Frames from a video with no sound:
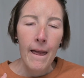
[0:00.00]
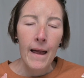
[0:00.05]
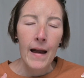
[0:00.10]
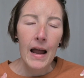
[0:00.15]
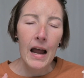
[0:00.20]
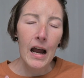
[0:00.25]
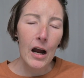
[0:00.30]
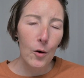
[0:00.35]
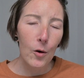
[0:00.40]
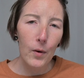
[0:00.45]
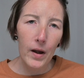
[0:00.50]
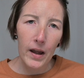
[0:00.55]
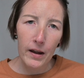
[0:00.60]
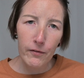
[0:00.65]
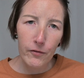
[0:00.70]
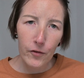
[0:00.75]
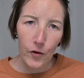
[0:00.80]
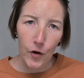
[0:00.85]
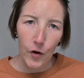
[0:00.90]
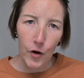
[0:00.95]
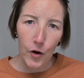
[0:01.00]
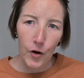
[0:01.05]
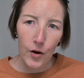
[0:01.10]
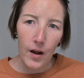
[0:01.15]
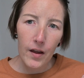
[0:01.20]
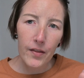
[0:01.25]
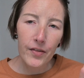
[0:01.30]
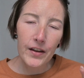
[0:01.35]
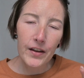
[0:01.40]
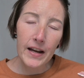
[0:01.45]
However,
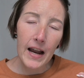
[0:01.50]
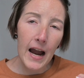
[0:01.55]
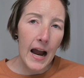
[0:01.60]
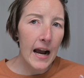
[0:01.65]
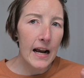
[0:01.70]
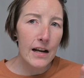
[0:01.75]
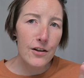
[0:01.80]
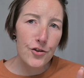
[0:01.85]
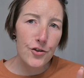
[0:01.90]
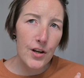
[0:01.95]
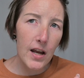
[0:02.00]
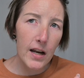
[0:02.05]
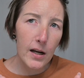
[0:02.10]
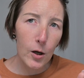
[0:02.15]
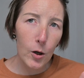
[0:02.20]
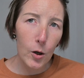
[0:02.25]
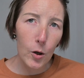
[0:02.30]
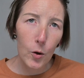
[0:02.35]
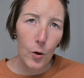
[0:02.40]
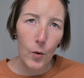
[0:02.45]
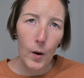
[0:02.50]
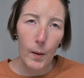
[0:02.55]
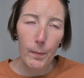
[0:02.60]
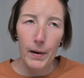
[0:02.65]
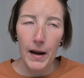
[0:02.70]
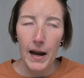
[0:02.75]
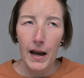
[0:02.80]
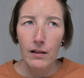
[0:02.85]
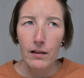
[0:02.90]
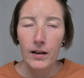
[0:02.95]
the eyeshadow
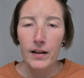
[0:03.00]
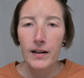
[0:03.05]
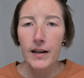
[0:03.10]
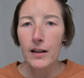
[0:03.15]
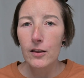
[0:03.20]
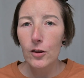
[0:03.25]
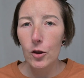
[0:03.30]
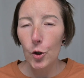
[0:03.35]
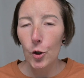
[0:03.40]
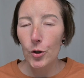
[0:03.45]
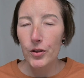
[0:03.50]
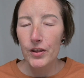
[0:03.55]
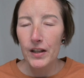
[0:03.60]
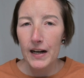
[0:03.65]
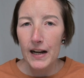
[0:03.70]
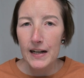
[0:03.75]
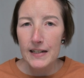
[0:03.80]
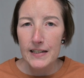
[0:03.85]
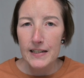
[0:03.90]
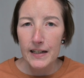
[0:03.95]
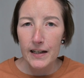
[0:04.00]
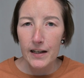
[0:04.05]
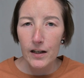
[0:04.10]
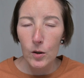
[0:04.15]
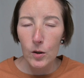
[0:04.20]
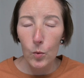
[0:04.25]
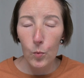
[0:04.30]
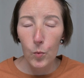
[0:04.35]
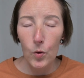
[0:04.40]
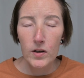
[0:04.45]
palette and look that I
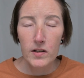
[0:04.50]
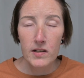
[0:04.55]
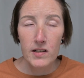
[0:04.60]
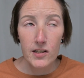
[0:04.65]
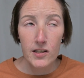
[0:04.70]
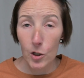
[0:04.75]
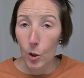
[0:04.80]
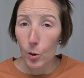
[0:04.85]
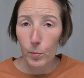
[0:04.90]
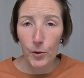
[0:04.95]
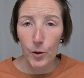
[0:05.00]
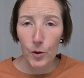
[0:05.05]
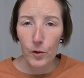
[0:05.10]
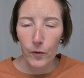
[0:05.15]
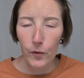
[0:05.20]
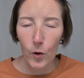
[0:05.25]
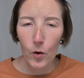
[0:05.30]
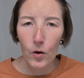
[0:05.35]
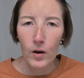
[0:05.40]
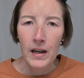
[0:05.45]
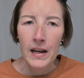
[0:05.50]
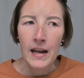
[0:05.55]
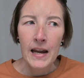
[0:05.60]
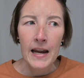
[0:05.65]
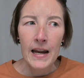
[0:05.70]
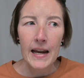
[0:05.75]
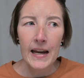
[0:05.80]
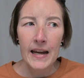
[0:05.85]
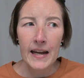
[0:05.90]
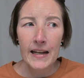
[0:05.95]
did was so beautiful,
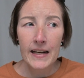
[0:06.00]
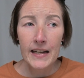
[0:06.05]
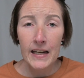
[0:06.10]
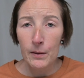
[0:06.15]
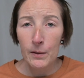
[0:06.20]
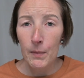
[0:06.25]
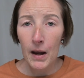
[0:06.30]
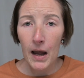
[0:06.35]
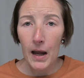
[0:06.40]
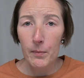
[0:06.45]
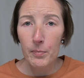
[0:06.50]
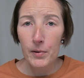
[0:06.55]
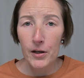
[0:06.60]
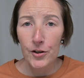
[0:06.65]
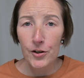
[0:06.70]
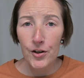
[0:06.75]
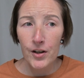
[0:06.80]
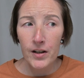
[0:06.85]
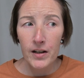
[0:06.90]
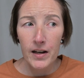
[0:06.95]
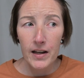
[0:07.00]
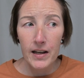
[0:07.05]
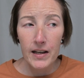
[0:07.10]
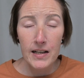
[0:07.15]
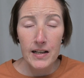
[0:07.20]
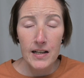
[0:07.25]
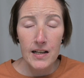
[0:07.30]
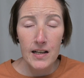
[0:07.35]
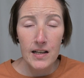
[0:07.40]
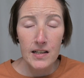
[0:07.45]
and in my opinion
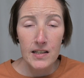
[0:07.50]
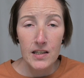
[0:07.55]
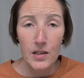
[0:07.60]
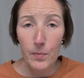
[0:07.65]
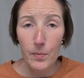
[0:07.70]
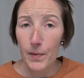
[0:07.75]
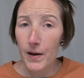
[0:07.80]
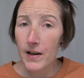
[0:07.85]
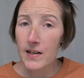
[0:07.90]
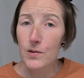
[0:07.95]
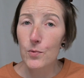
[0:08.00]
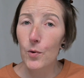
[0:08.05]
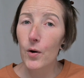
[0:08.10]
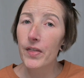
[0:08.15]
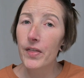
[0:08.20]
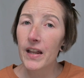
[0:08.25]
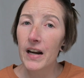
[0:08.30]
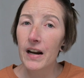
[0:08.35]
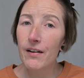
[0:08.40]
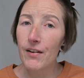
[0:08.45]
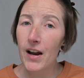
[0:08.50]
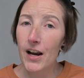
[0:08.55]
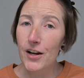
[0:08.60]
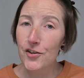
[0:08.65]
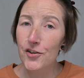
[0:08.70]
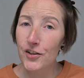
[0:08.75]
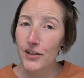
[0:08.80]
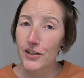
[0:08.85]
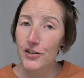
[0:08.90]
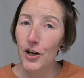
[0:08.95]
is the best one that I've
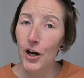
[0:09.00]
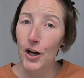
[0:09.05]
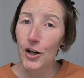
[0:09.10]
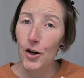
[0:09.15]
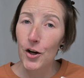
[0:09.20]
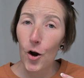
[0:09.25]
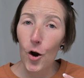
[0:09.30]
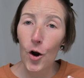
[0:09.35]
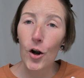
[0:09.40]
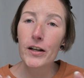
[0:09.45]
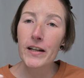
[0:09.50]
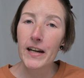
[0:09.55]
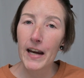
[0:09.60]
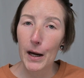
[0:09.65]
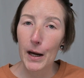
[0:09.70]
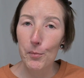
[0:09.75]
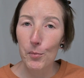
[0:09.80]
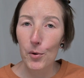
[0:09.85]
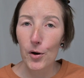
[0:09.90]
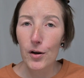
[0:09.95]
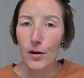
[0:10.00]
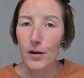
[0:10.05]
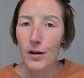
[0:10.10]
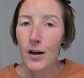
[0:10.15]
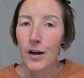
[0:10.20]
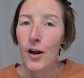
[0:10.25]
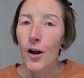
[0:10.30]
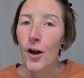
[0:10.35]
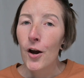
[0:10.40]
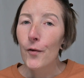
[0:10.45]
actually done on camera
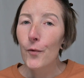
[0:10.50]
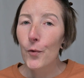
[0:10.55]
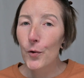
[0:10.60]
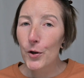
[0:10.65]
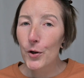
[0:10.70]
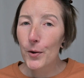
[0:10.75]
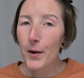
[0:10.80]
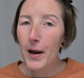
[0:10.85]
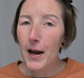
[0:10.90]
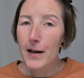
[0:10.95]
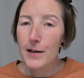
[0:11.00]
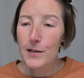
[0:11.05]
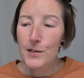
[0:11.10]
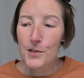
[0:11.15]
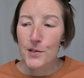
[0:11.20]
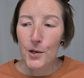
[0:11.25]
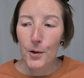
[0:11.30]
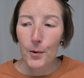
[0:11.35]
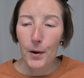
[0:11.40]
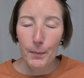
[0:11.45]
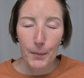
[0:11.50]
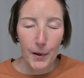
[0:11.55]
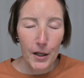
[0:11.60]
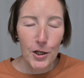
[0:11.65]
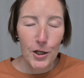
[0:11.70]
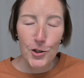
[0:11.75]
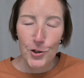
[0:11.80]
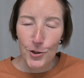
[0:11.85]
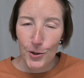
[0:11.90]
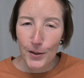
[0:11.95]
for you guys. So I'm
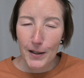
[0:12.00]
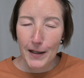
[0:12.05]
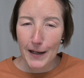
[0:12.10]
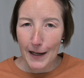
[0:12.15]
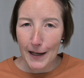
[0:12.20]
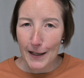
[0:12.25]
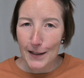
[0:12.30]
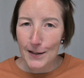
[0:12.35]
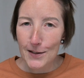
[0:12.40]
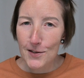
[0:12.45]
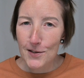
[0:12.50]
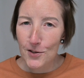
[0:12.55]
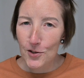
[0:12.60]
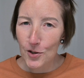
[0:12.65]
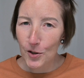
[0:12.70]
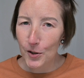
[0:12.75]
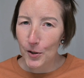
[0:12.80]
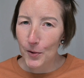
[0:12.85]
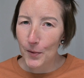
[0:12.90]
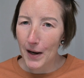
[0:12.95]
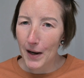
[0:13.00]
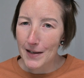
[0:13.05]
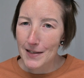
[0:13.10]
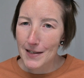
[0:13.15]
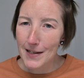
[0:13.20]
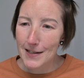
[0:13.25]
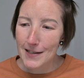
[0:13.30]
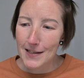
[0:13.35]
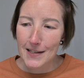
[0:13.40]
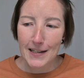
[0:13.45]
gonna do it again so you guys
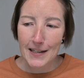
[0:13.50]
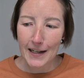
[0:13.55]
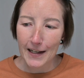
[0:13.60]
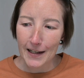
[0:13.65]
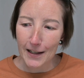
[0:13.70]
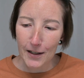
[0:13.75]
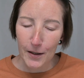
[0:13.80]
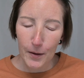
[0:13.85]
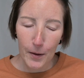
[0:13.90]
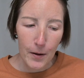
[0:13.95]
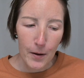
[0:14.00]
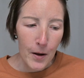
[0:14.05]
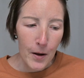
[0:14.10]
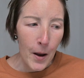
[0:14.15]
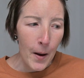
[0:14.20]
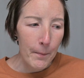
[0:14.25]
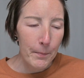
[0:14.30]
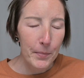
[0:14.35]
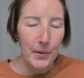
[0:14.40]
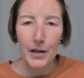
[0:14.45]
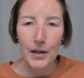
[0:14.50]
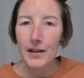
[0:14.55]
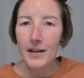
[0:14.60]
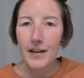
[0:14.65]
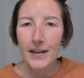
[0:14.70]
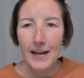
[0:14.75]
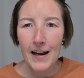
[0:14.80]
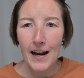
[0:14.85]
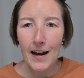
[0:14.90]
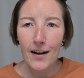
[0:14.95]
can see it.
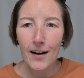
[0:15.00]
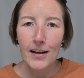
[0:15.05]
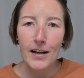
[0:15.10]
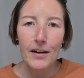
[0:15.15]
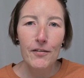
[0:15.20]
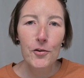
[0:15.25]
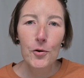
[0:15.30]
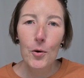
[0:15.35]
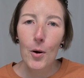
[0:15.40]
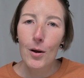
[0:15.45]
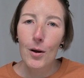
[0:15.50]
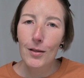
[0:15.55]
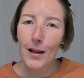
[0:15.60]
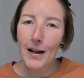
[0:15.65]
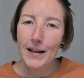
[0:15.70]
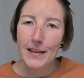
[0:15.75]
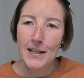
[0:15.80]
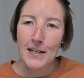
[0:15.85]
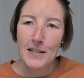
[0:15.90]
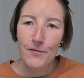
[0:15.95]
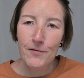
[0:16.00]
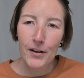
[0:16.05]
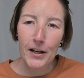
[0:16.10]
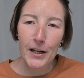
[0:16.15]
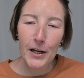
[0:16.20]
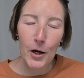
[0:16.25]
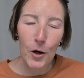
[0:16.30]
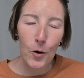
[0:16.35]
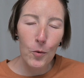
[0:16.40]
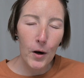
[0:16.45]
But yeah, if you all like this
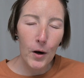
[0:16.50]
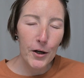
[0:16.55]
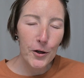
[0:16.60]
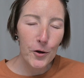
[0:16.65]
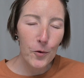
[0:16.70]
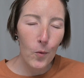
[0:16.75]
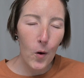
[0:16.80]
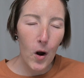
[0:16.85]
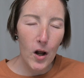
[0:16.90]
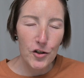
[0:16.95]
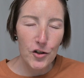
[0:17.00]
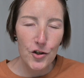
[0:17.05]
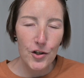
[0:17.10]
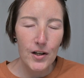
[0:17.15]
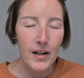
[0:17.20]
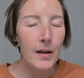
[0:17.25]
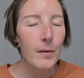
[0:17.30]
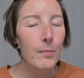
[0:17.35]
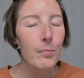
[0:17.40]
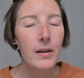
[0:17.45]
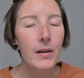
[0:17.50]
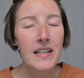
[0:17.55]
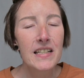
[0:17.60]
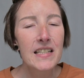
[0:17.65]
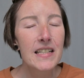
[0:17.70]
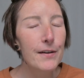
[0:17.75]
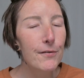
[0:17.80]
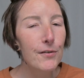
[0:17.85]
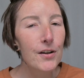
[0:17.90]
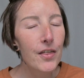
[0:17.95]
video while you're watching it, please
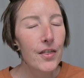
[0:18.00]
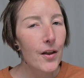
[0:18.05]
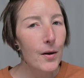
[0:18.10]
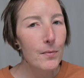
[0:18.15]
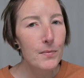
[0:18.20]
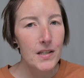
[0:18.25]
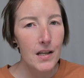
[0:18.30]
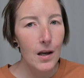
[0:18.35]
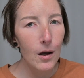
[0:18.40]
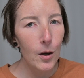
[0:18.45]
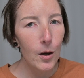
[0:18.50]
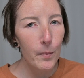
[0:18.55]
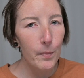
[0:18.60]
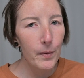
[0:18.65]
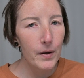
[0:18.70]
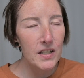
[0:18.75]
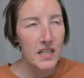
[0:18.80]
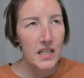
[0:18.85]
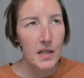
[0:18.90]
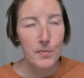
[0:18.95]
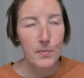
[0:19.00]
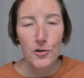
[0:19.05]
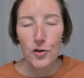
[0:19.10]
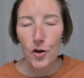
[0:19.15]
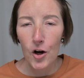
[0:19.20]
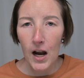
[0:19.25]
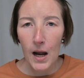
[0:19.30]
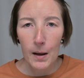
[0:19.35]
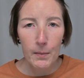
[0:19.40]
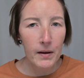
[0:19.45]
give it a thumbs up,
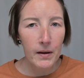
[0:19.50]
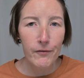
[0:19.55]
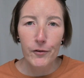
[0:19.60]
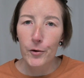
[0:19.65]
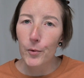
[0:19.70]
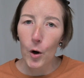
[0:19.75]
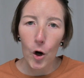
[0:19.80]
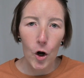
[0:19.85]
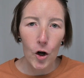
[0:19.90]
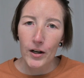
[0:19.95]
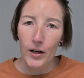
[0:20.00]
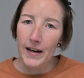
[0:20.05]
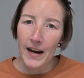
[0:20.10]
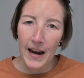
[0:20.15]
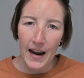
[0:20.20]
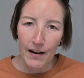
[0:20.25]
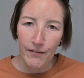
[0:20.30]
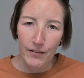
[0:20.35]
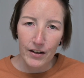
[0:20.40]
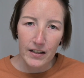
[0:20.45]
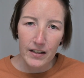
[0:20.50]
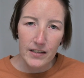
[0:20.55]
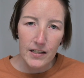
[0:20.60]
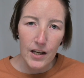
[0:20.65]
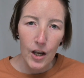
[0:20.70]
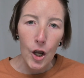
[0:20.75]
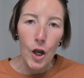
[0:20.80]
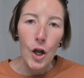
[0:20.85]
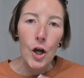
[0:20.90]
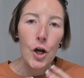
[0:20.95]
subscribe if you already haven't,
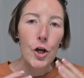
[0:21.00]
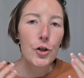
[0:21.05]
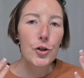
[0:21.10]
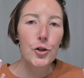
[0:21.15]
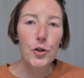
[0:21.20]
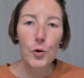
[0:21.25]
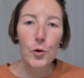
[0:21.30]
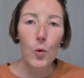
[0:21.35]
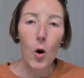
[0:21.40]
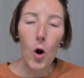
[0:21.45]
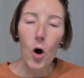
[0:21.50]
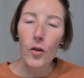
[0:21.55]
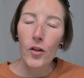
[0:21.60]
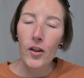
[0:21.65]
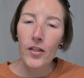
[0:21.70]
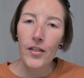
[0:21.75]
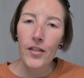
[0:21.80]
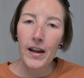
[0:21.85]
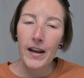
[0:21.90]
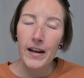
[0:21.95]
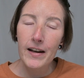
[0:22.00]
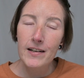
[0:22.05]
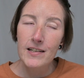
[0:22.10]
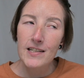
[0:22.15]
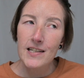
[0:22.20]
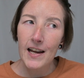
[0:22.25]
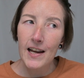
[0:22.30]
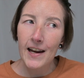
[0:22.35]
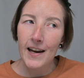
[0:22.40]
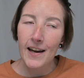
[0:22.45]
do all the
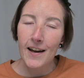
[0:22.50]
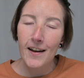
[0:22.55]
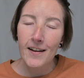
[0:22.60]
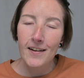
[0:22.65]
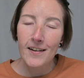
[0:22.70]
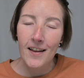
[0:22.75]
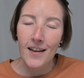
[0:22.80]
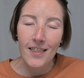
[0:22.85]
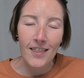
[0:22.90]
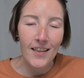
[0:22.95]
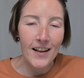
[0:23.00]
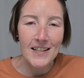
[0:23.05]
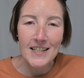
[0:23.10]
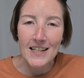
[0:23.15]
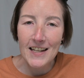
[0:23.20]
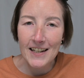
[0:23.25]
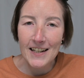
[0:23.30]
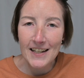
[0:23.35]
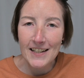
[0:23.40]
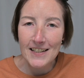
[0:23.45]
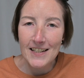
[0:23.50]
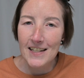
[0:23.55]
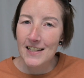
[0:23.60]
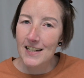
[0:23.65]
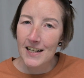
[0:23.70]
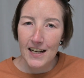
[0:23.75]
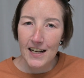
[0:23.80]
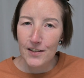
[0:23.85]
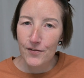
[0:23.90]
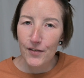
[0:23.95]
things, and let's get into
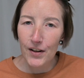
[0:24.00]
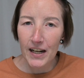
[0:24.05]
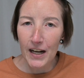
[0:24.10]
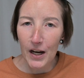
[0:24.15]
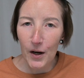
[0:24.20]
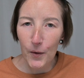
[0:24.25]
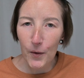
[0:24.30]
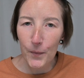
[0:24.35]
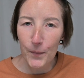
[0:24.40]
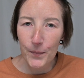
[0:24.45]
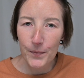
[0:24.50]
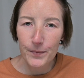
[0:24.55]
today's video.